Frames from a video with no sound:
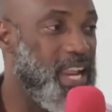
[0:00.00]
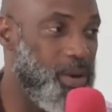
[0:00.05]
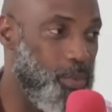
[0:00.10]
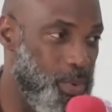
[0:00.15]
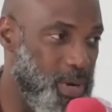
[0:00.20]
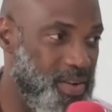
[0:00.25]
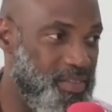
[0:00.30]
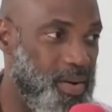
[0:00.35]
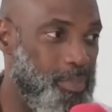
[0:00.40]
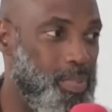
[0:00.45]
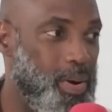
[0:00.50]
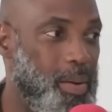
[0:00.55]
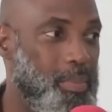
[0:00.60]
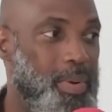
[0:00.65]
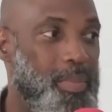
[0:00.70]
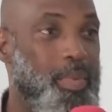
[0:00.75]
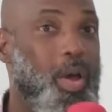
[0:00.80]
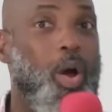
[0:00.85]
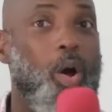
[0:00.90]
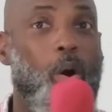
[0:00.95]
Then we'd have a
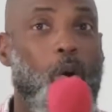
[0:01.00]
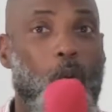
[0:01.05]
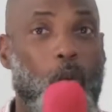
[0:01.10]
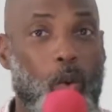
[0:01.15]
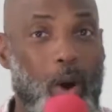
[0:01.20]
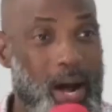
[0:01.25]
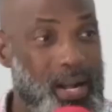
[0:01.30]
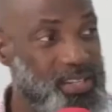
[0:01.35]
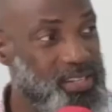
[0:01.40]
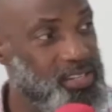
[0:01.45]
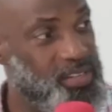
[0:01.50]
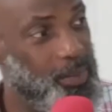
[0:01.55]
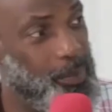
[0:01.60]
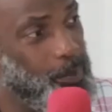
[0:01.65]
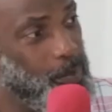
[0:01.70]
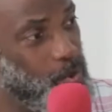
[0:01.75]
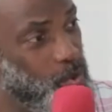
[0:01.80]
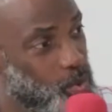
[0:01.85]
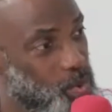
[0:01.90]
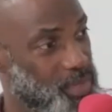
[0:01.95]
problem. Once the
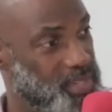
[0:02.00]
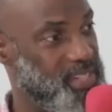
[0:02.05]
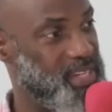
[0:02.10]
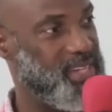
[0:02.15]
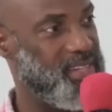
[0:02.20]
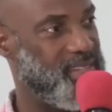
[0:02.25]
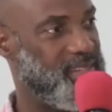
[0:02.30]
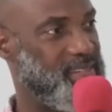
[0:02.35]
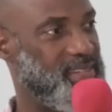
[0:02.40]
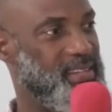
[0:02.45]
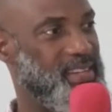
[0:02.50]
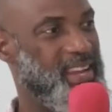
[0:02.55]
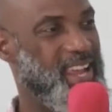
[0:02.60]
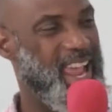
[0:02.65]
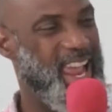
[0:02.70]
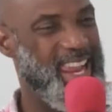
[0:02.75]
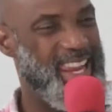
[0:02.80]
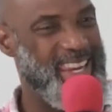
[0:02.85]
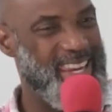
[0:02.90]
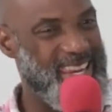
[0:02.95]
process
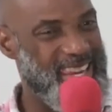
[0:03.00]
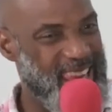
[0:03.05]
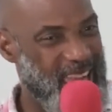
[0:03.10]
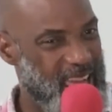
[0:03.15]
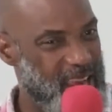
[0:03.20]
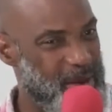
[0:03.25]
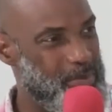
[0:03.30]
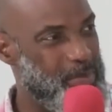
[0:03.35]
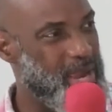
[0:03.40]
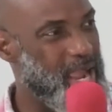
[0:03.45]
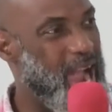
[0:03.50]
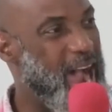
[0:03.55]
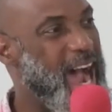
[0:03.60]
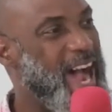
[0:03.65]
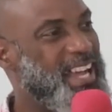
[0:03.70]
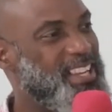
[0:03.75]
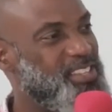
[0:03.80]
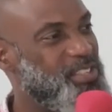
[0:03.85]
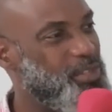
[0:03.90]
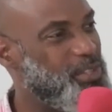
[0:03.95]
can be
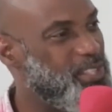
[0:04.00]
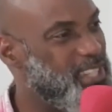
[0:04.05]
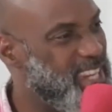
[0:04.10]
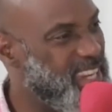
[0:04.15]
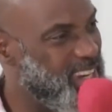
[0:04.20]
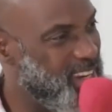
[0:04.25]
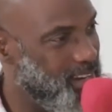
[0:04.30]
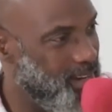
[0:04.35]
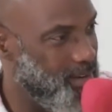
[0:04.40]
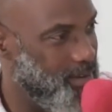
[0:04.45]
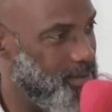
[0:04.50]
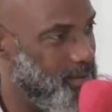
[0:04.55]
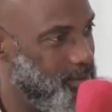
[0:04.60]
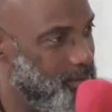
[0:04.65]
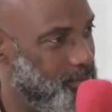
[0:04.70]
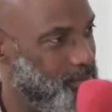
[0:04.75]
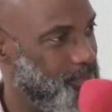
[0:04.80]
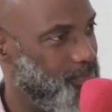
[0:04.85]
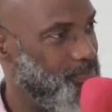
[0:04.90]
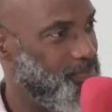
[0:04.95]
ascertained
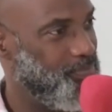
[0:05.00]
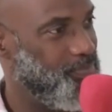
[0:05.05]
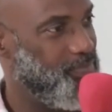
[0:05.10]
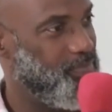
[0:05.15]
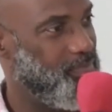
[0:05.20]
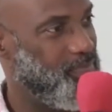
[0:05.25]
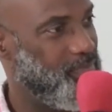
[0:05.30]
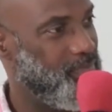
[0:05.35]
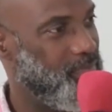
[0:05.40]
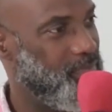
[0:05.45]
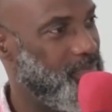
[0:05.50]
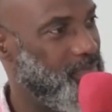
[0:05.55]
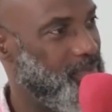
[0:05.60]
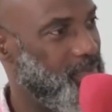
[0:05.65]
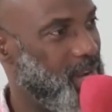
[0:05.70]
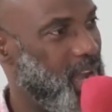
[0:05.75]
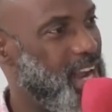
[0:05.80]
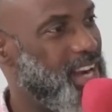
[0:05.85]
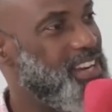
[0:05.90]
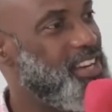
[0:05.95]

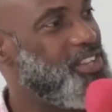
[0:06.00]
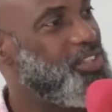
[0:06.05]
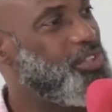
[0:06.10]
and